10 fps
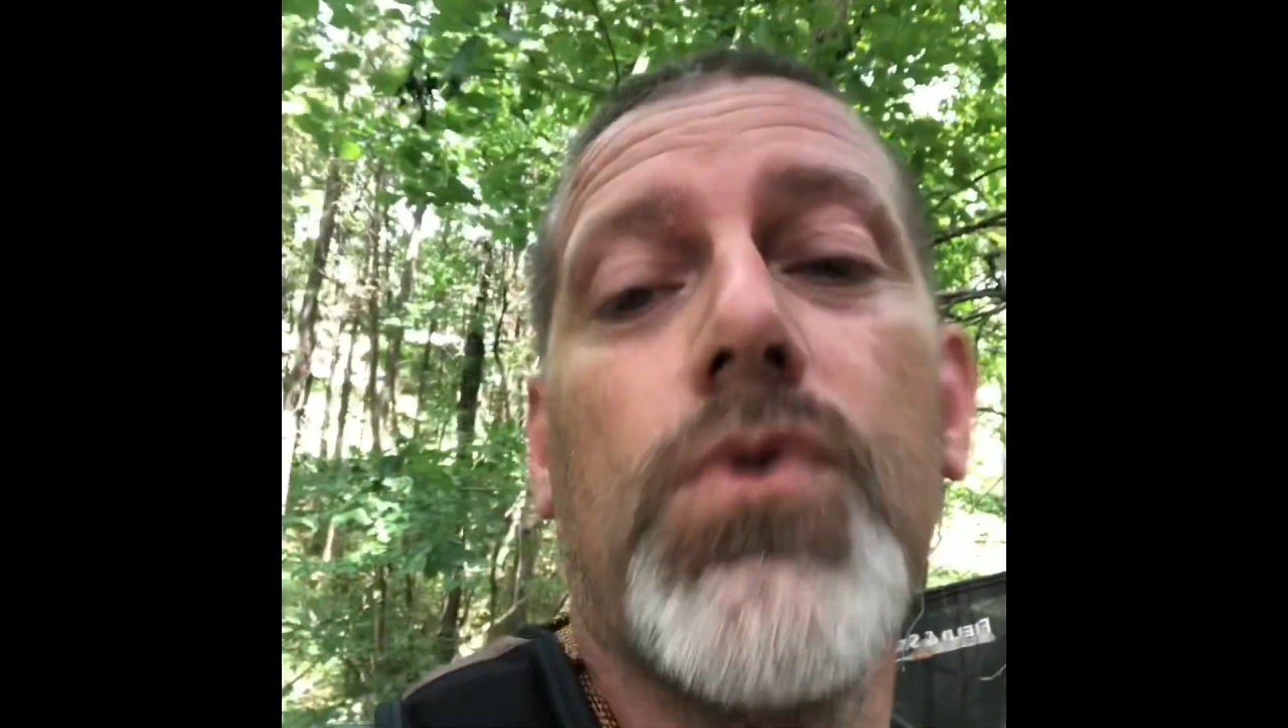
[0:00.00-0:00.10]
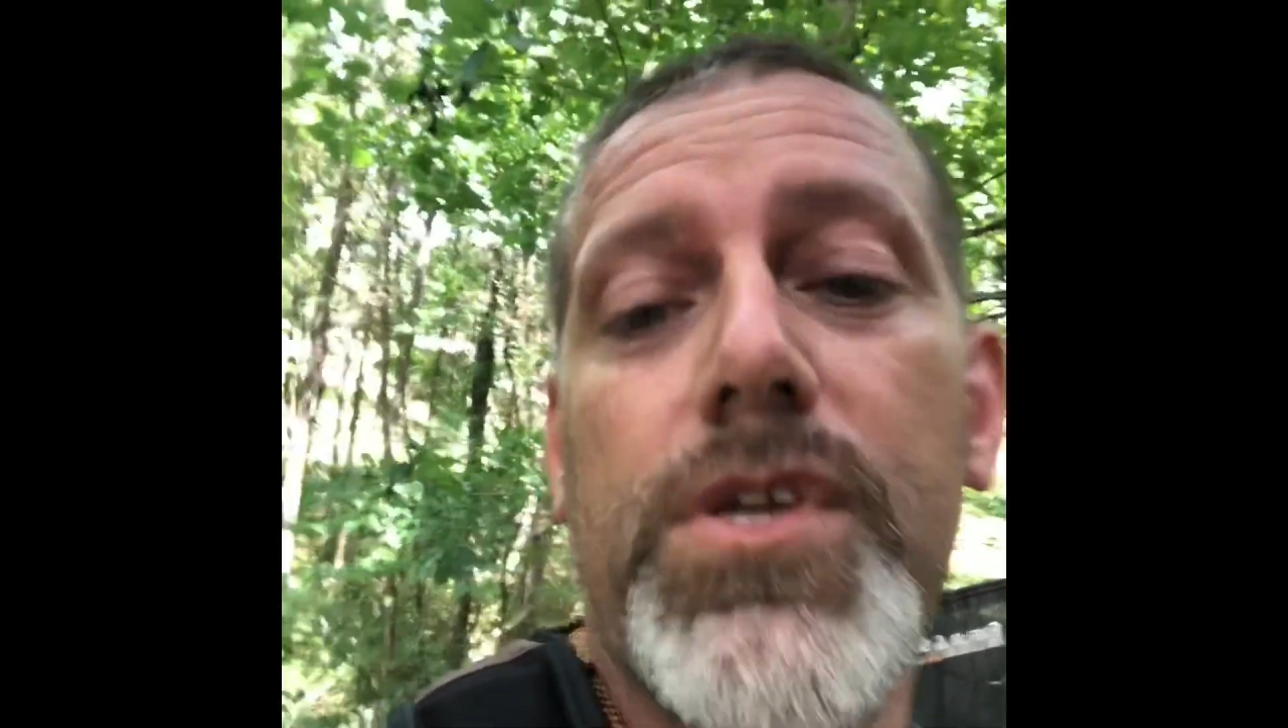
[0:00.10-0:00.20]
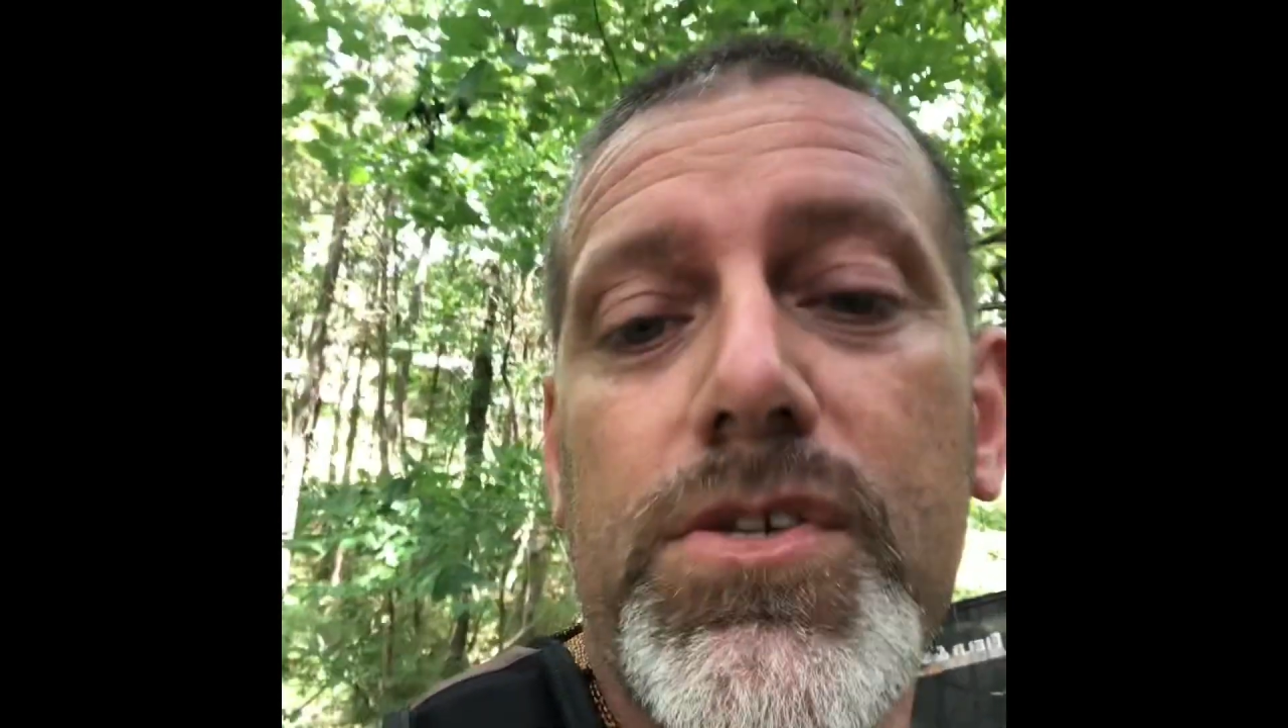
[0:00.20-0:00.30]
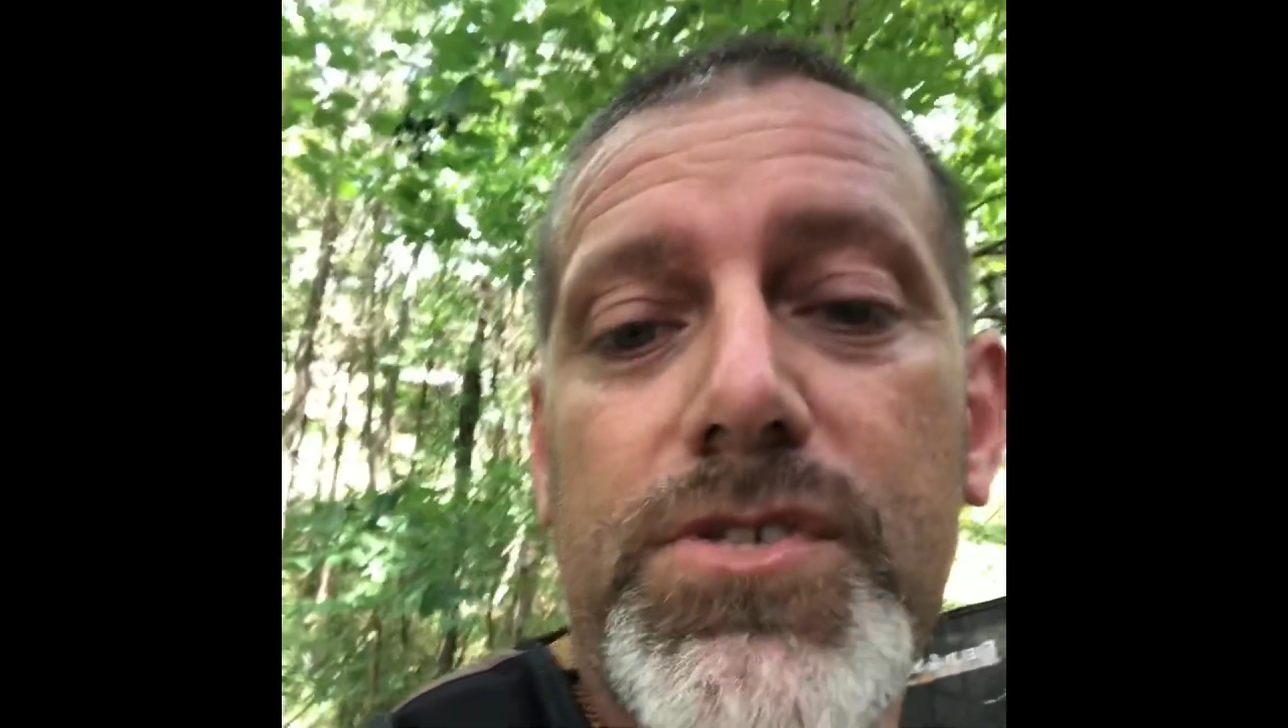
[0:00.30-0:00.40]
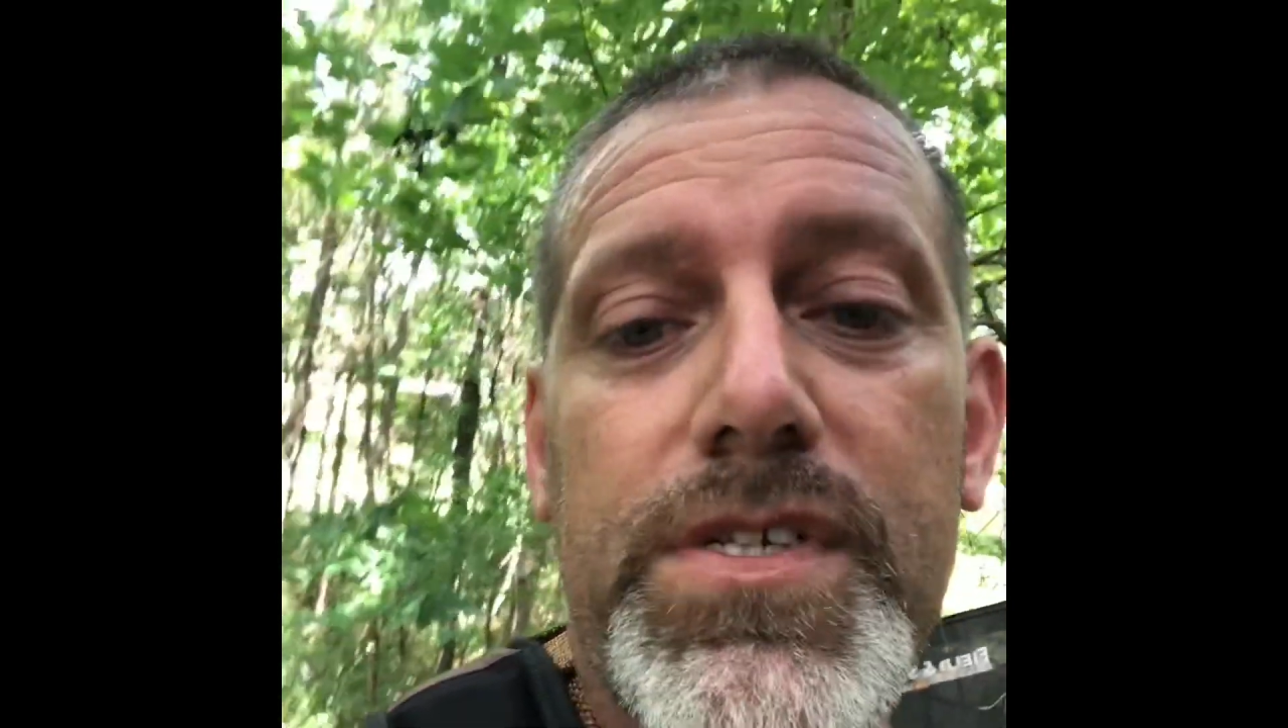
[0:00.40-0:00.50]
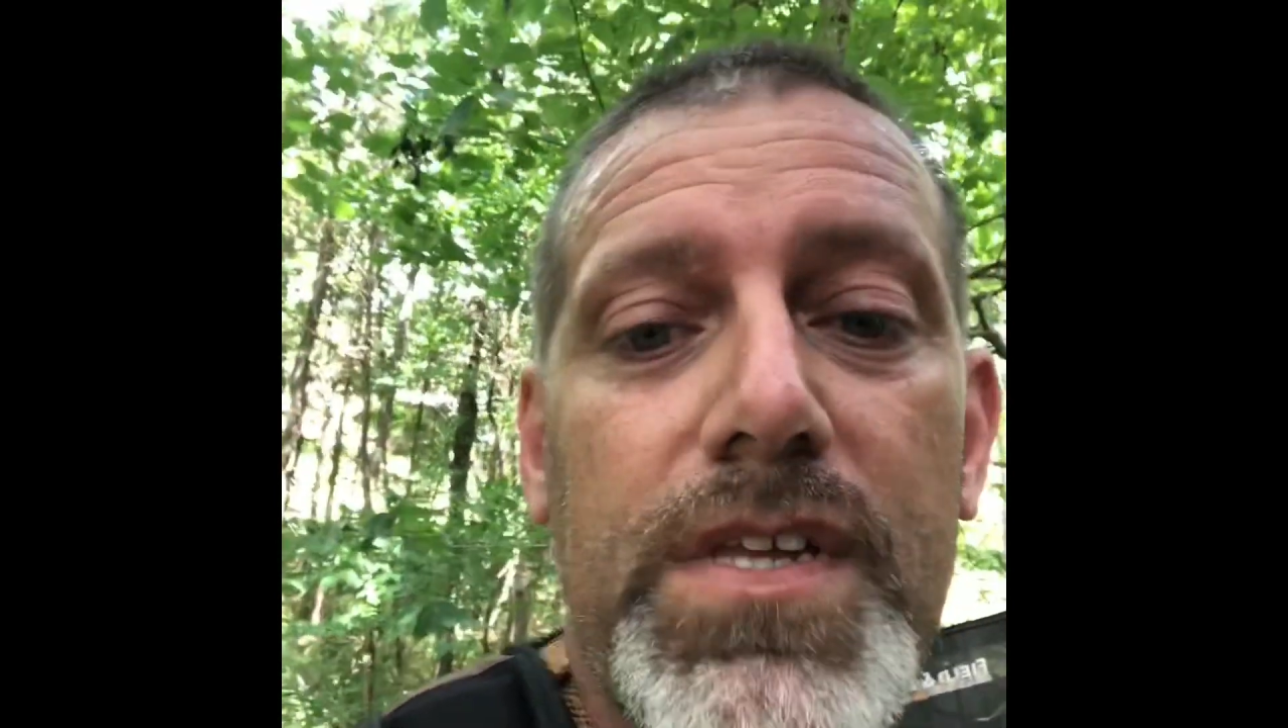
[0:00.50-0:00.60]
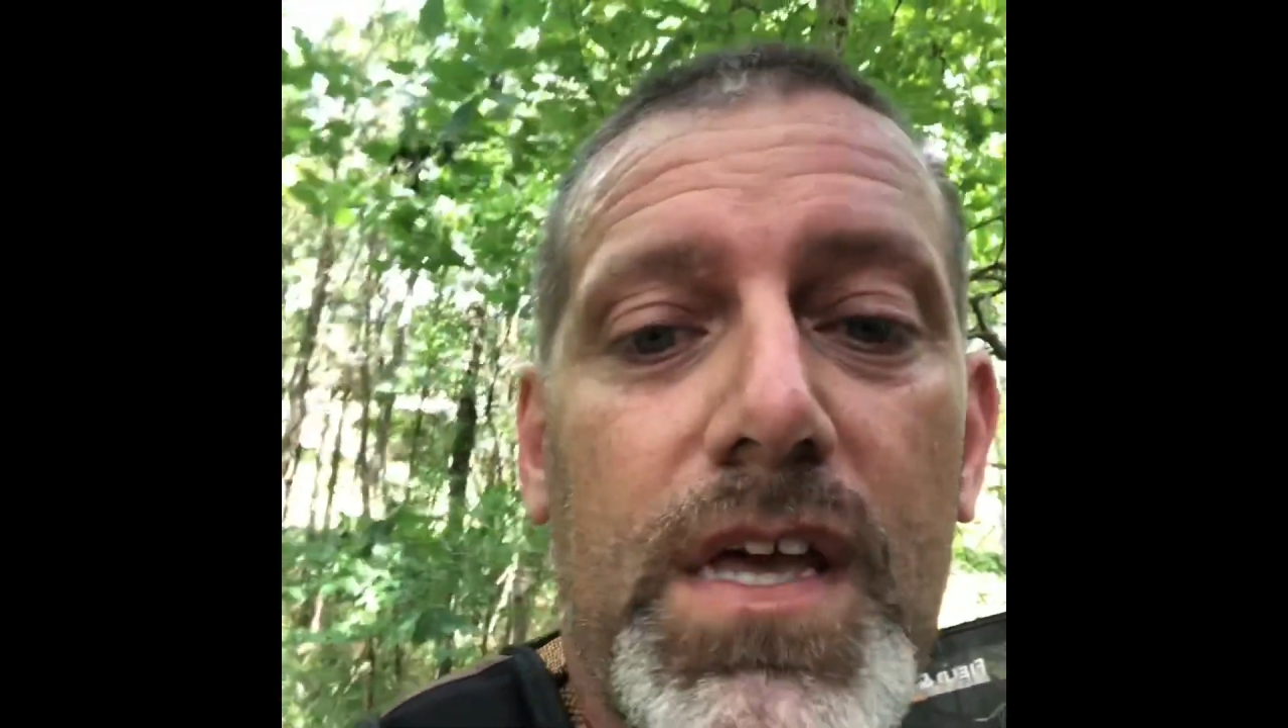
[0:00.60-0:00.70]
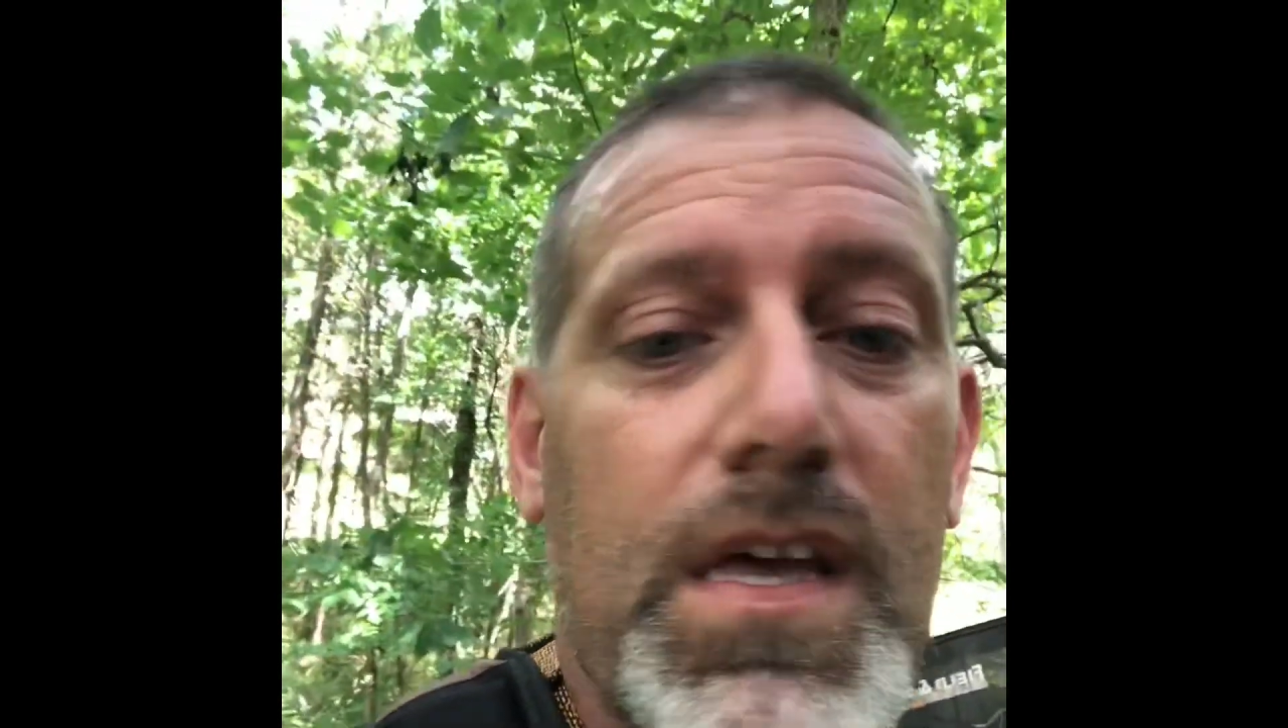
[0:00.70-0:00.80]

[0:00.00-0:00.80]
want to use it.